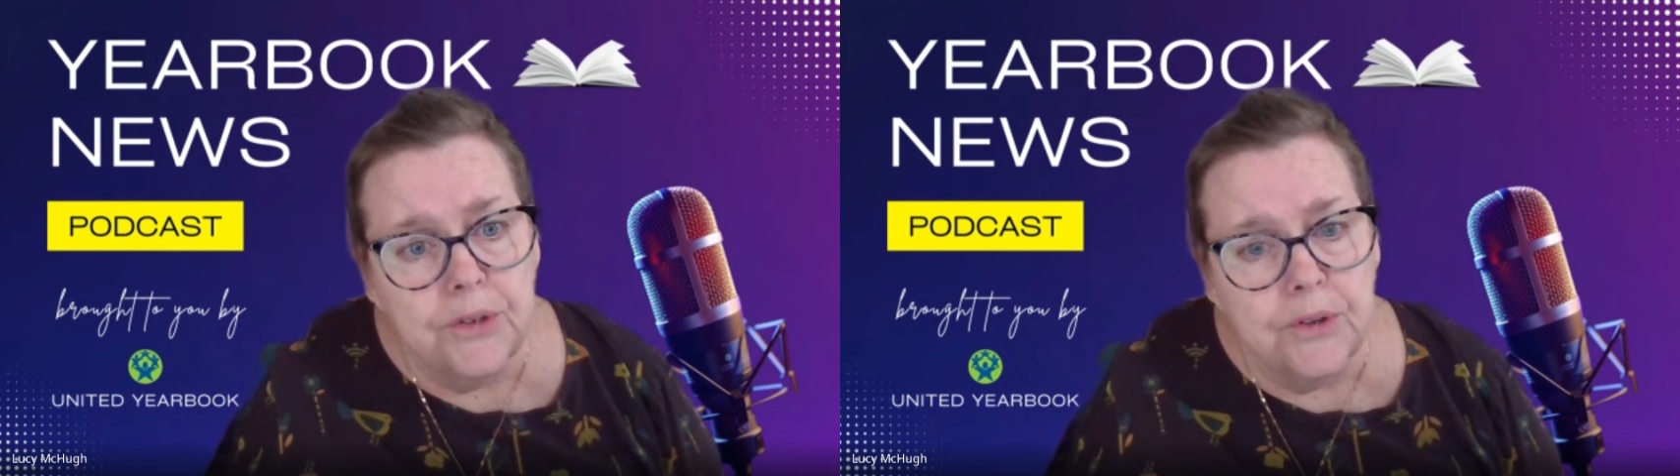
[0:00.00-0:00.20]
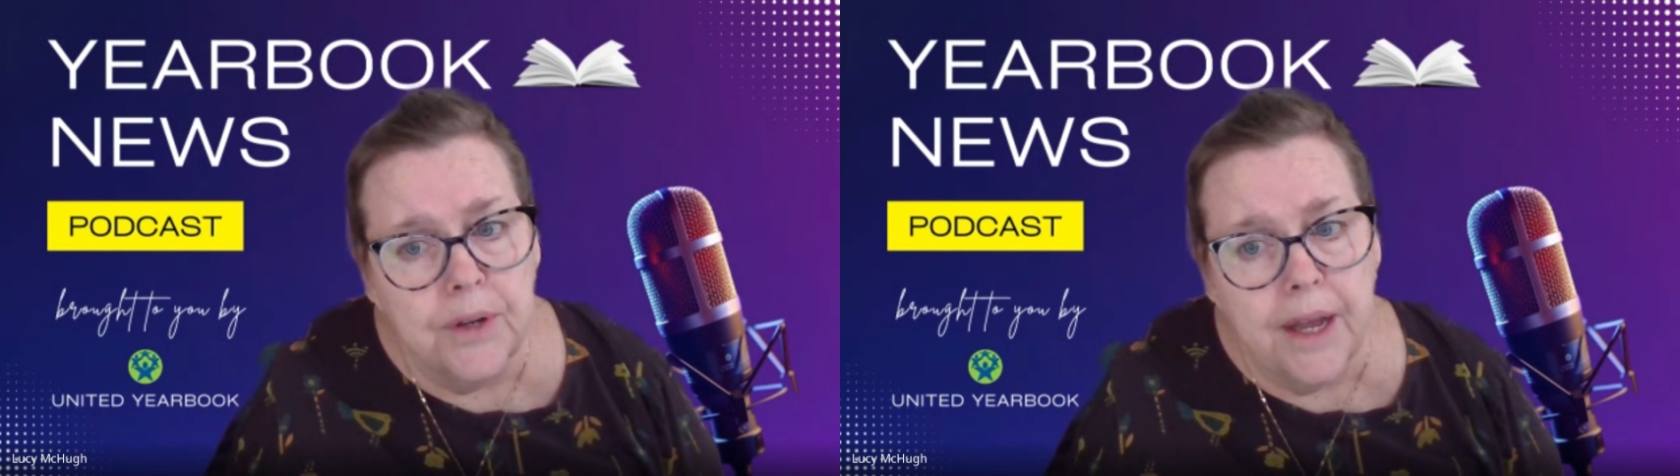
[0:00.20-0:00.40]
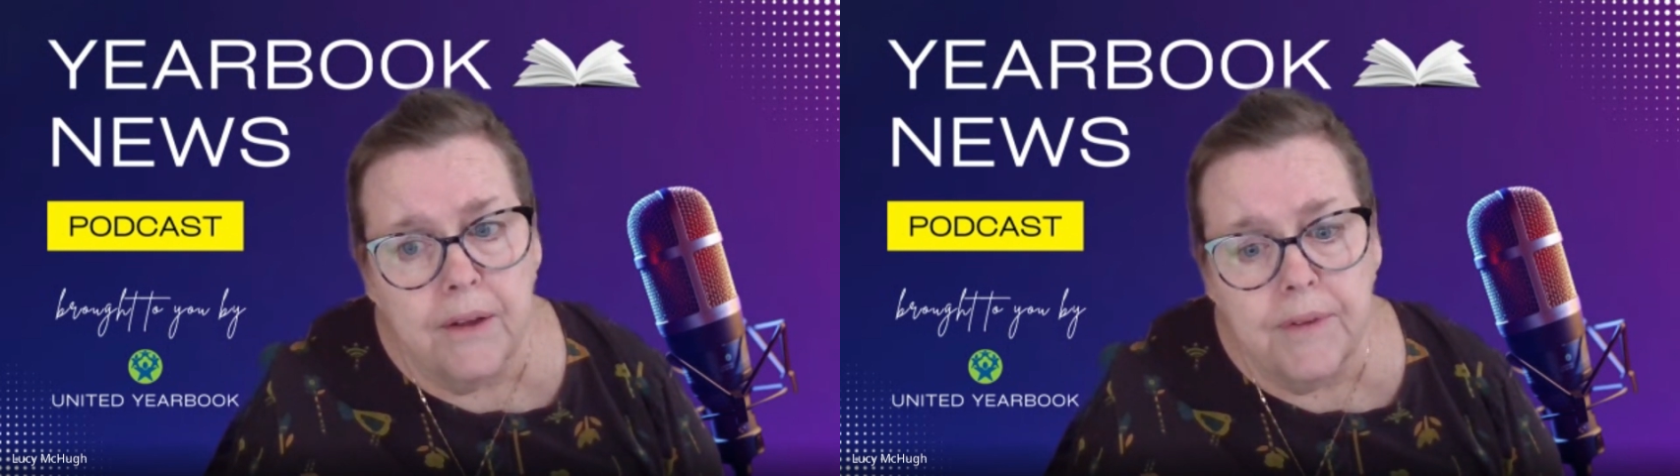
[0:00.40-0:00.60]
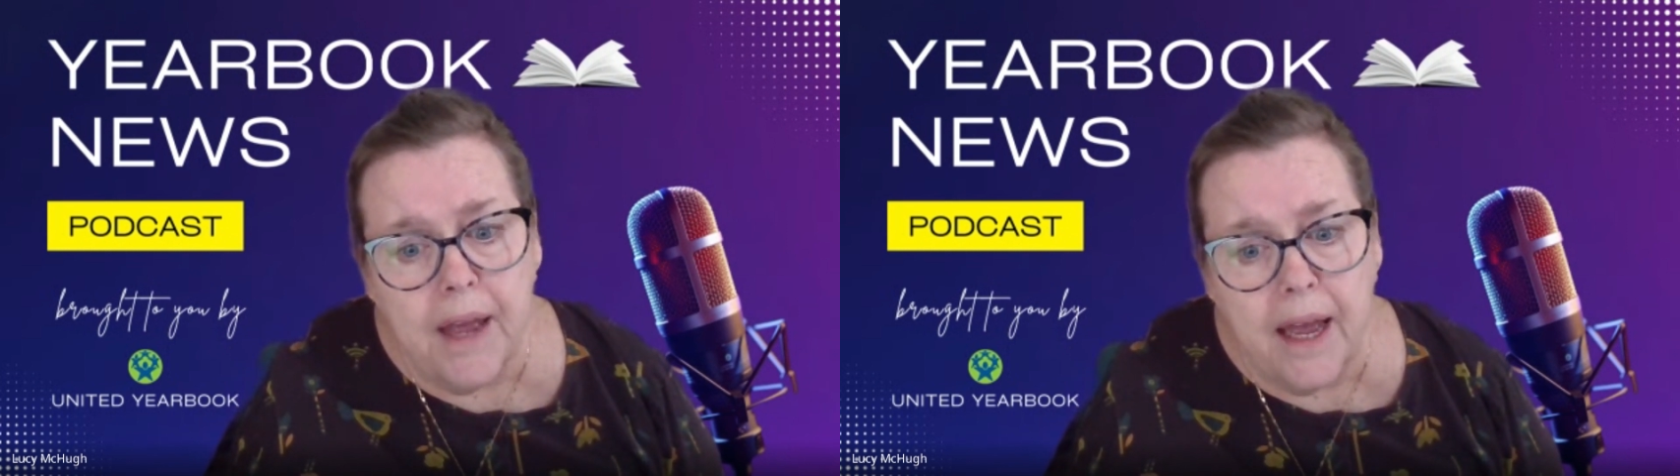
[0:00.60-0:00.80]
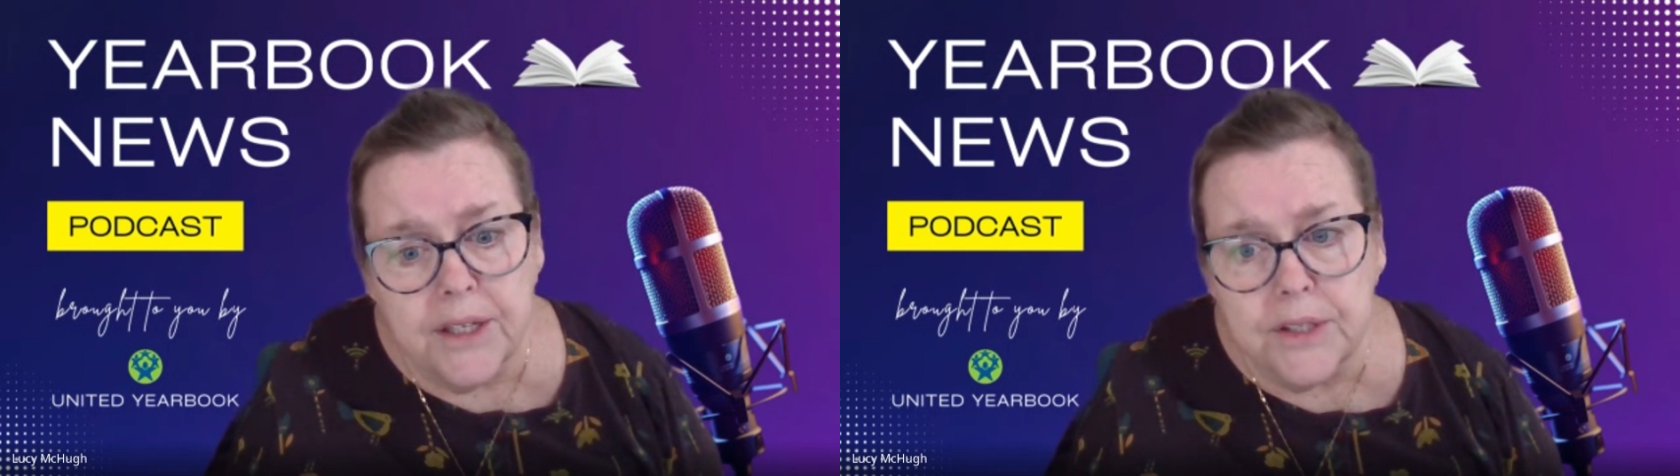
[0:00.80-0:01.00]
who have
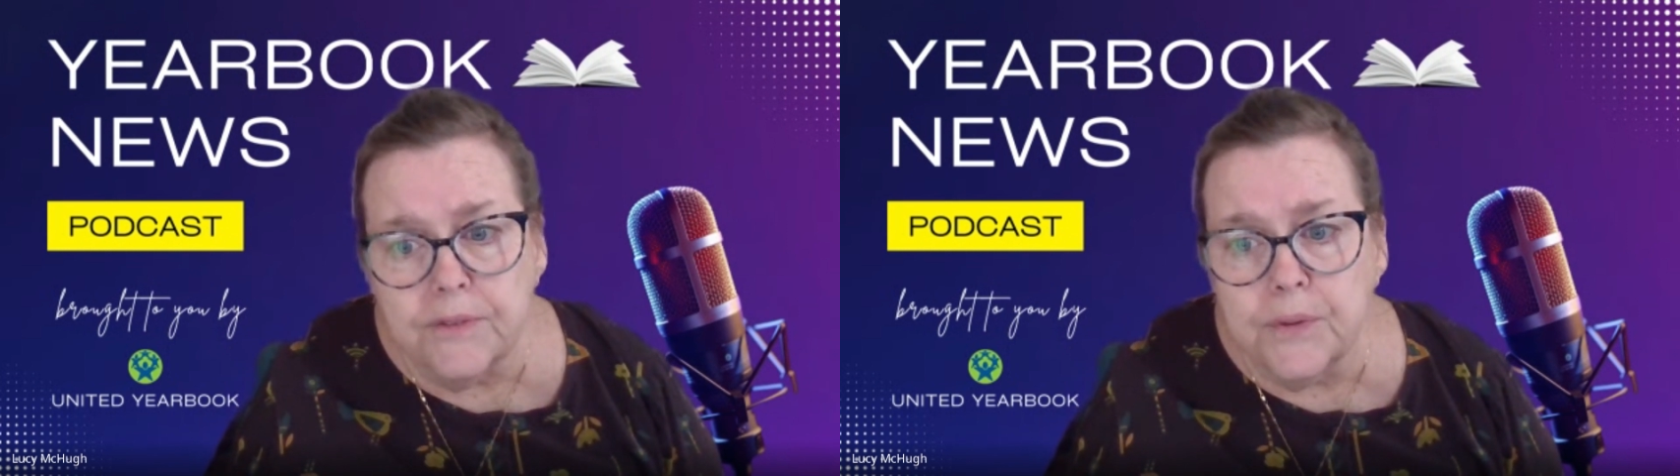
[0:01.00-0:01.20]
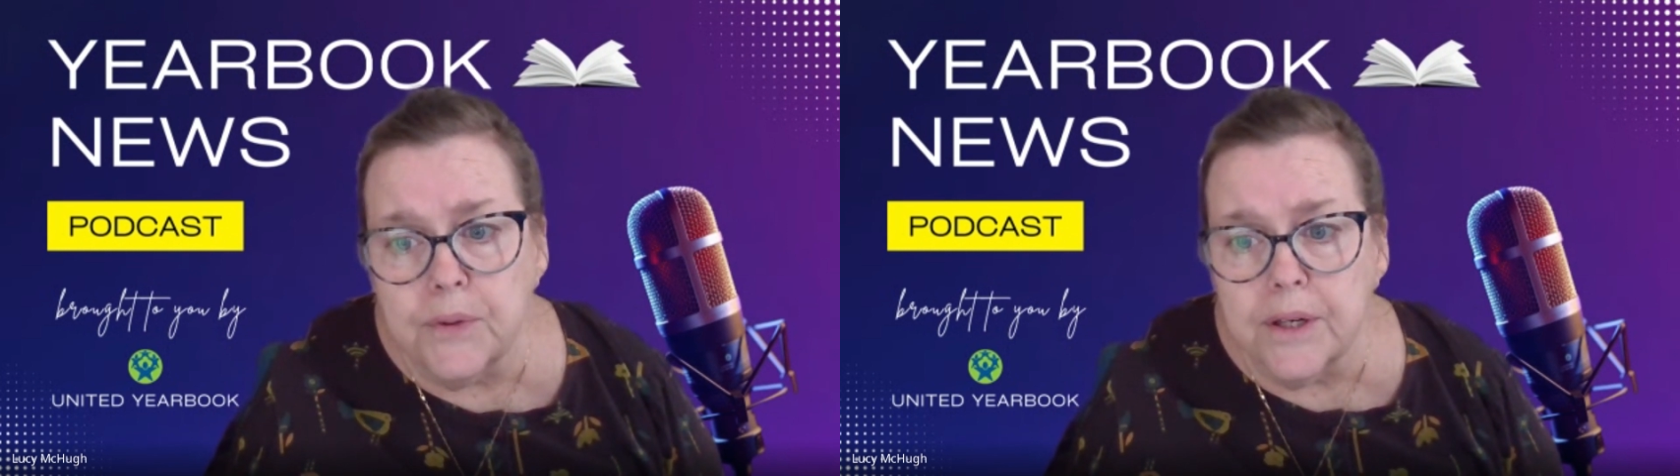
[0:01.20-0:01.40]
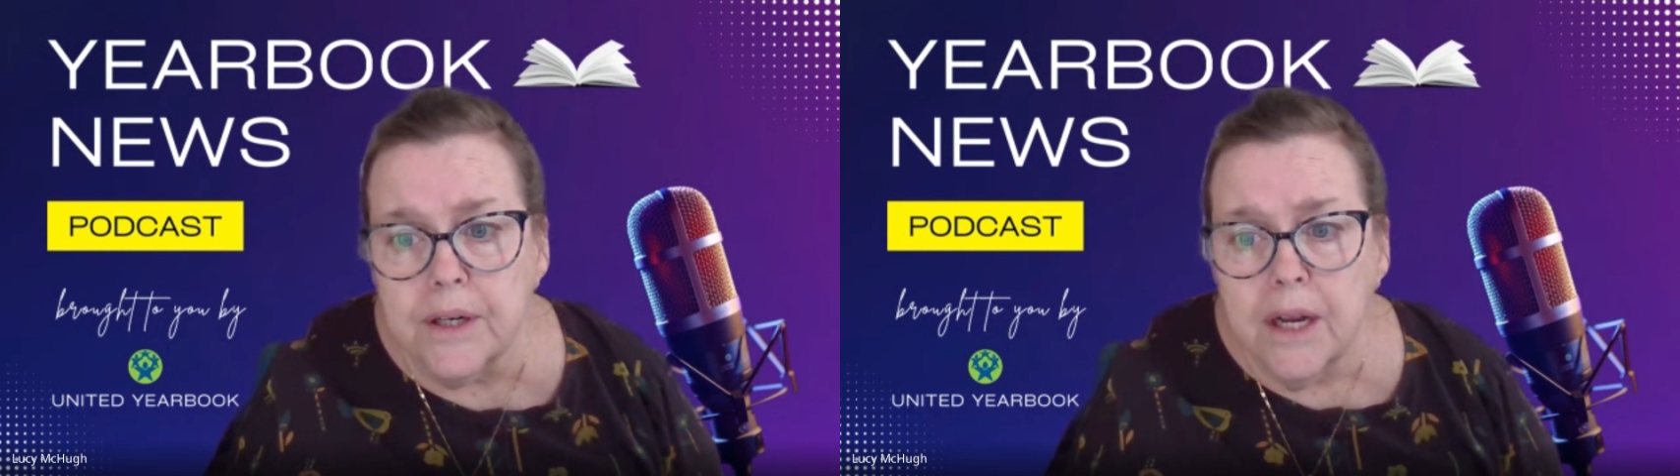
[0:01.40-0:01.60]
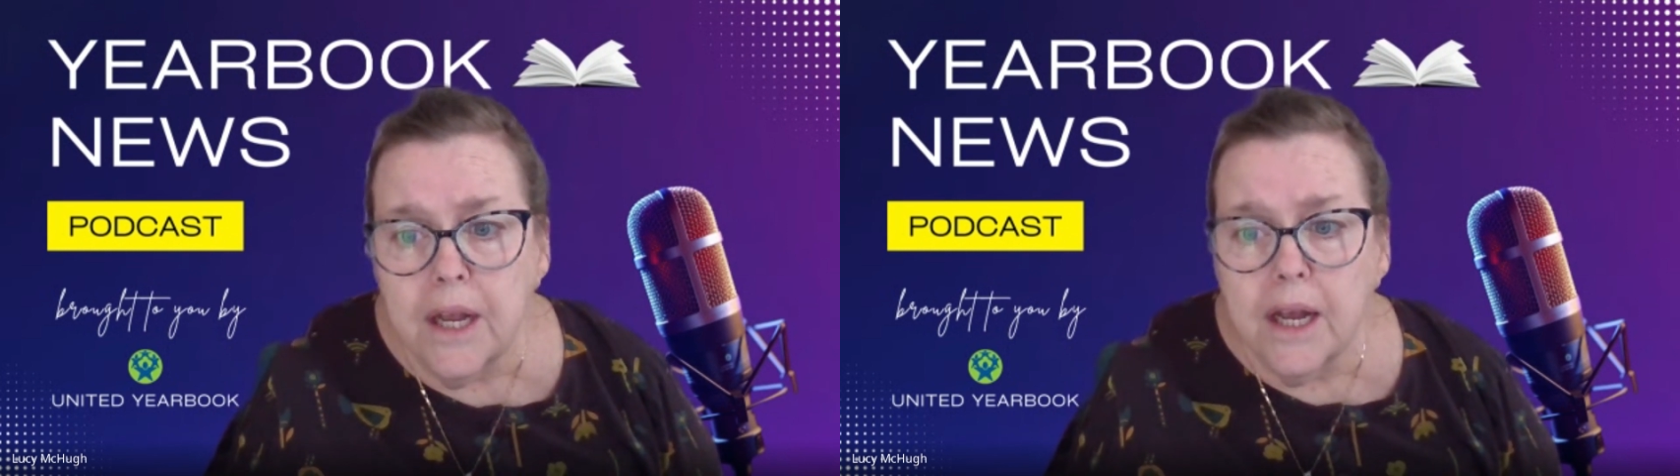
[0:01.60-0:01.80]
asked for